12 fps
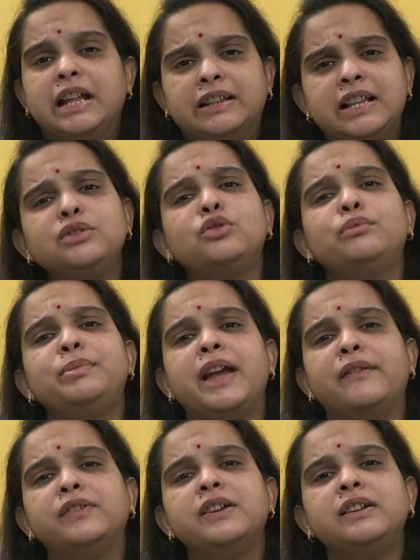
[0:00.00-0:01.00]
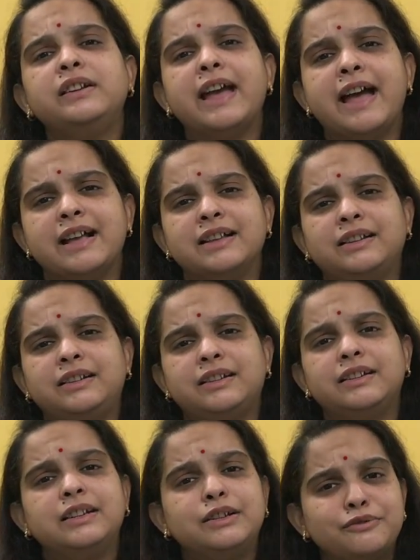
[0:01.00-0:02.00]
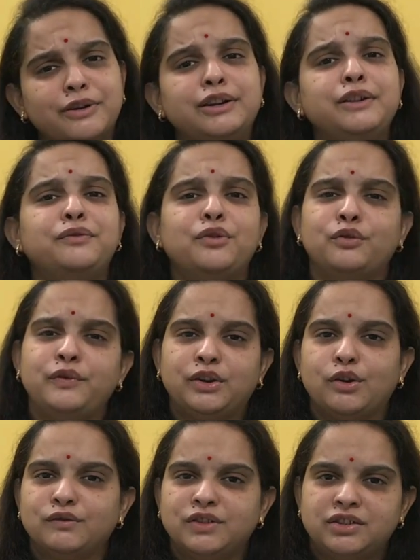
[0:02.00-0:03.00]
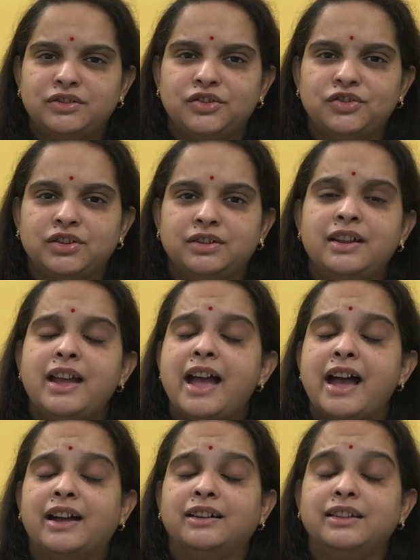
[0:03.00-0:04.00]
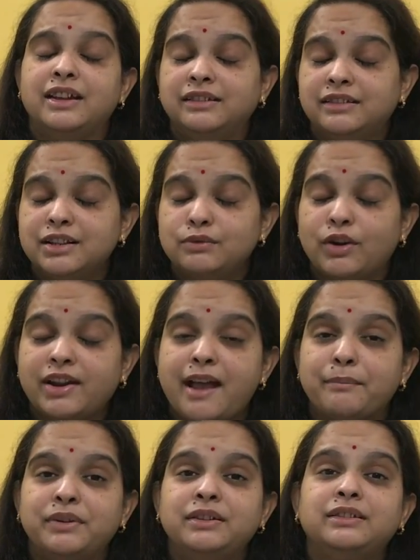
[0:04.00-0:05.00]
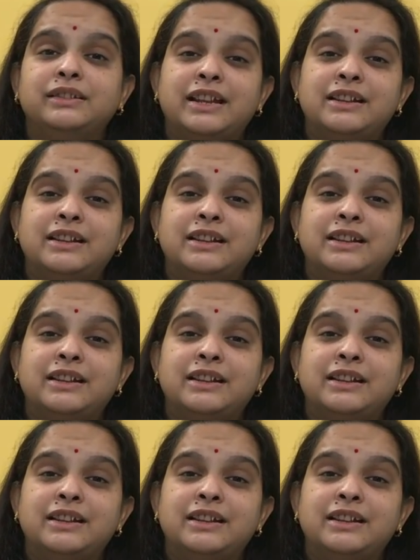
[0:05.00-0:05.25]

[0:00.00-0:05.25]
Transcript: This could be evident at 24 week of gestation, and in this what happened,